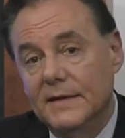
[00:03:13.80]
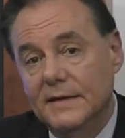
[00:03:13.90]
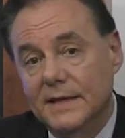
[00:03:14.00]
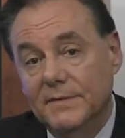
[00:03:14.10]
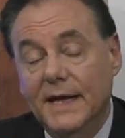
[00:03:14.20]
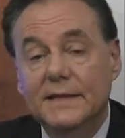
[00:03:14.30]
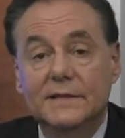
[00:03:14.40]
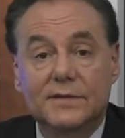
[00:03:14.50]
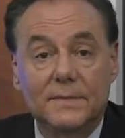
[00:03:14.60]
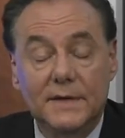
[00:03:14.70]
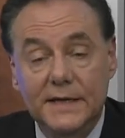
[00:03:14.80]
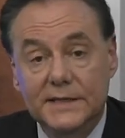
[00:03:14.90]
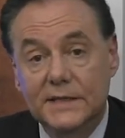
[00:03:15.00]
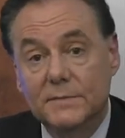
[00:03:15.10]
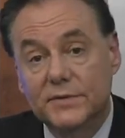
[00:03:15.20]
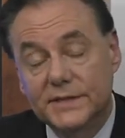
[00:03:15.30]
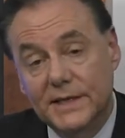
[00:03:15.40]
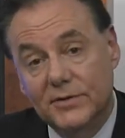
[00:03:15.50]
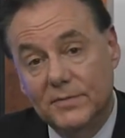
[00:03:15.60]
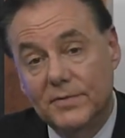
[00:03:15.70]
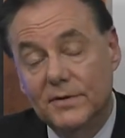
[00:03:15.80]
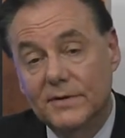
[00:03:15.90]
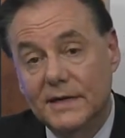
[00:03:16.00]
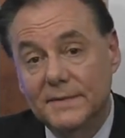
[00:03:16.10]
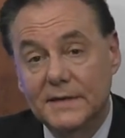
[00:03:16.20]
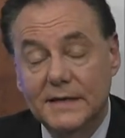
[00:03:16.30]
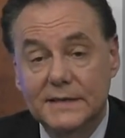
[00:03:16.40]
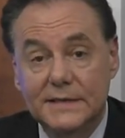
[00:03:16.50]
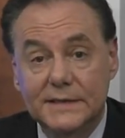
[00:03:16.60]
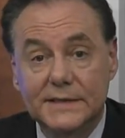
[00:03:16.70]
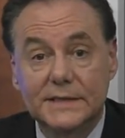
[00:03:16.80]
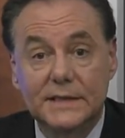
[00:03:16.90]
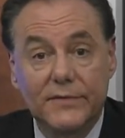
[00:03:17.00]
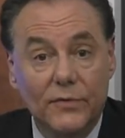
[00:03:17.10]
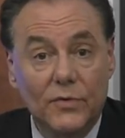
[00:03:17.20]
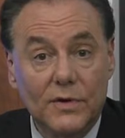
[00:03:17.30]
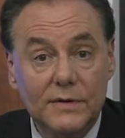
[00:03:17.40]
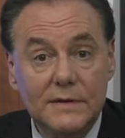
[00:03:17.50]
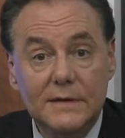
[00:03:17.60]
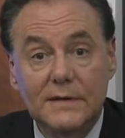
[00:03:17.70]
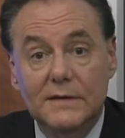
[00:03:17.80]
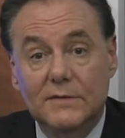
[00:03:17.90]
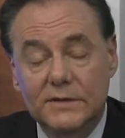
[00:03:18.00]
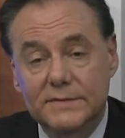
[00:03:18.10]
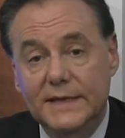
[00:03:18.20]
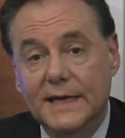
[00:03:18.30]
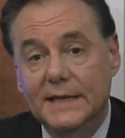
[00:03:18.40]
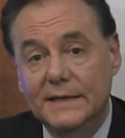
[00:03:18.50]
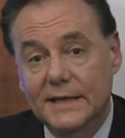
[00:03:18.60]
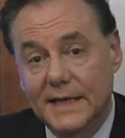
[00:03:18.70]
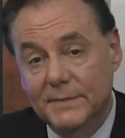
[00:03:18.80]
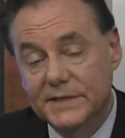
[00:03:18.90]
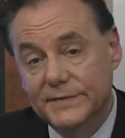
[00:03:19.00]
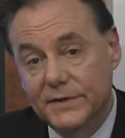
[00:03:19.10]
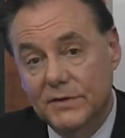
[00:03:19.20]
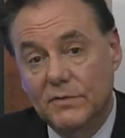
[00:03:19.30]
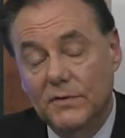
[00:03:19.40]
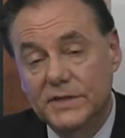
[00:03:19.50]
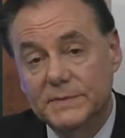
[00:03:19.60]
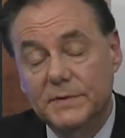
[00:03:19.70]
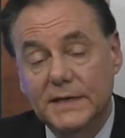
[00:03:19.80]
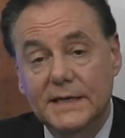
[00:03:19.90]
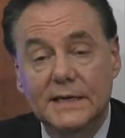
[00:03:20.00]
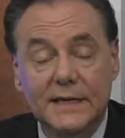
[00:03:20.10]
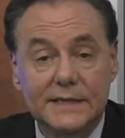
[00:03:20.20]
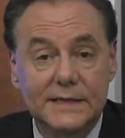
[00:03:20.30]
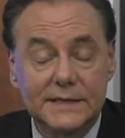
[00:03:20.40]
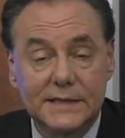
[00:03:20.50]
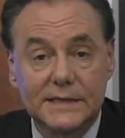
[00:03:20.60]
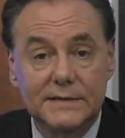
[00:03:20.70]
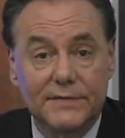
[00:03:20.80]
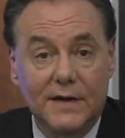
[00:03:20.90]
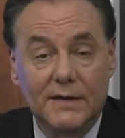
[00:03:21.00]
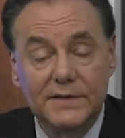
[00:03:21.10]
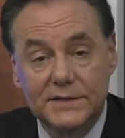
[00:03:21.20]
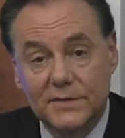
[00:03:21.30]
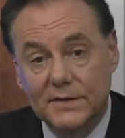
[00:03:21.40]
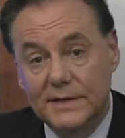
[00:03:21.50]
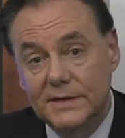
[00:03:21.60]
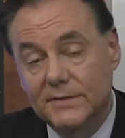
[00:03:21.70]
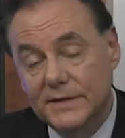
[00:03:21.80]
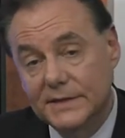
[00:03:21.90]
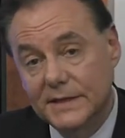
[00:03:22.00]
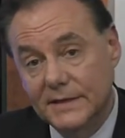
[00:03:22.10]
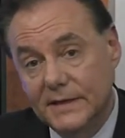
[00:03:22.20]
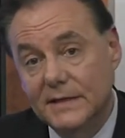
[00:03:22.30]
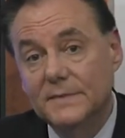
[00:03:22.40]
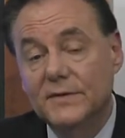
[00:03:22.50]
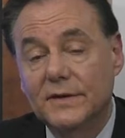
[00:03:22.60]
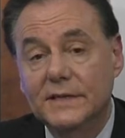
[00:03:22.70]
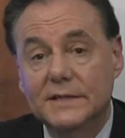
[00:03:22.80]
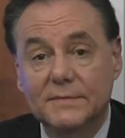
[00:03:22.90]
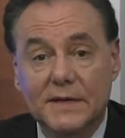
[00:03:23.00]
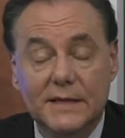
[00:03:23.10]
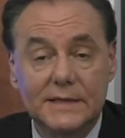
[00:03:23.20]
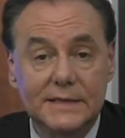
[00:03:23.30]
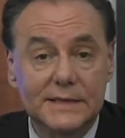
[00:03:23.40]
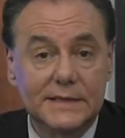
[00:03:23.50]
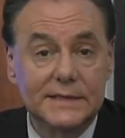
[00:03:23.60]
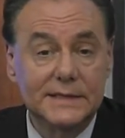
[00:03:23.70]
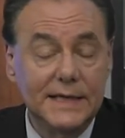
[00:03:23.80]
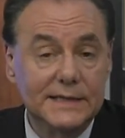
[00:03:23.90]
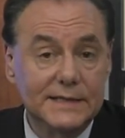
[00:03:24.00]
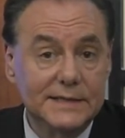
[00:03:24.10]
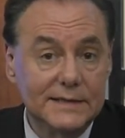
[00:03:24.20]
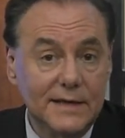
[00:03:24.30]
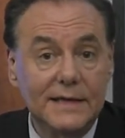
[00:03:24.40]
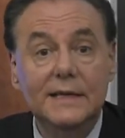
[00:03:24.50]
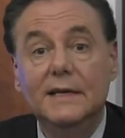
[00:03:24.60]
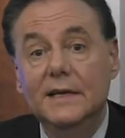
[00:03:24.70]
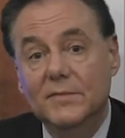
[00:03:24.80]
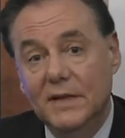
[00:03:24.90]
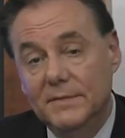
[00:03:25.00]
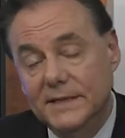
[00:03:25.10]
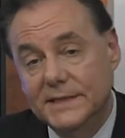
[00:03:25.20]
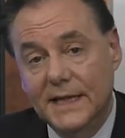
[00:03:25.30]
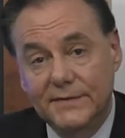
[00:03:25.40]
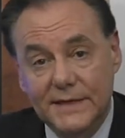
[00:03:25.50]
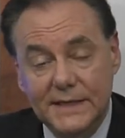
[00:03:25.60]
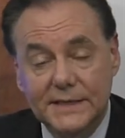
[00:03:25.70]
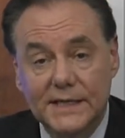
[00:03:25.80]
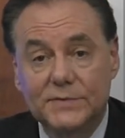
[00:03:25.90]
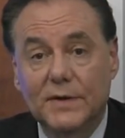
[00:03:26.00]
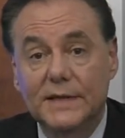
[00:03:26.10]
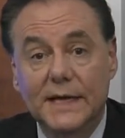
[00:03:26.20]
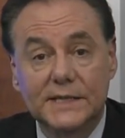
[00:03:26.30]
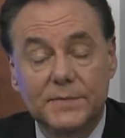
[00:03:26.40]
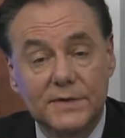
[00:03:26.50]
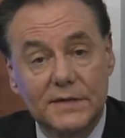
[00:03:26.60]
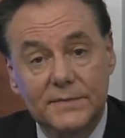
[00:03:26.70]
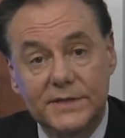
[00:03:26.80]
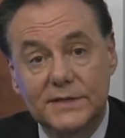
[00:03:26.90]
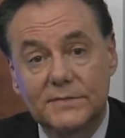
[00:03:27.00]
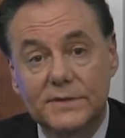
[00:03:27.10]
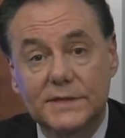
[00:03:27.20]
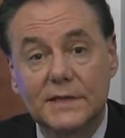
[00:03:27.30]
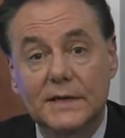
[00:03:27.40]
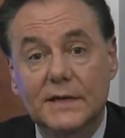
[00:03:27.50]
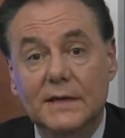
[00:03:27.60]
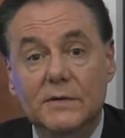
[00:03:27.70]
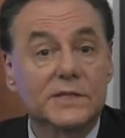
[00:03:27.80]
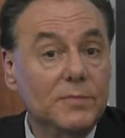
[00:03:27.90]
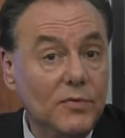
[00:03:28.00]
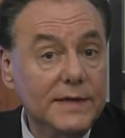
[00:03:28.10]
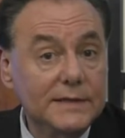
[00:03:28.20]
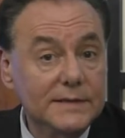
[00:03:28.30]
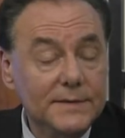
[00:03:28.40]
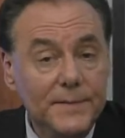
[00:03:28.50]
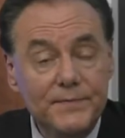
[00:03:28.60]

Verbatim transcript: Uh, then we had the termination of the Bracero program in 1964. Of course, we had then hemispheric quotas put in in 1965. We saw an increase in illegal immigration by 1968, 69. By the mid 70s, that's why the Hesburgh Commission was, was appointed.